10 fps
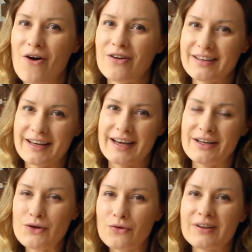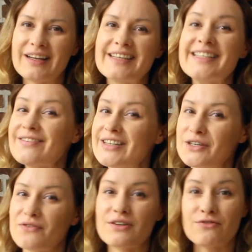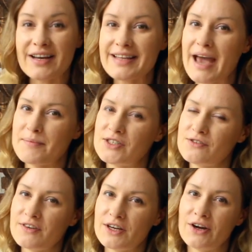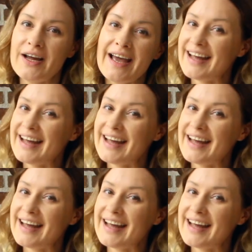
on the neural activity of the right hemisphere,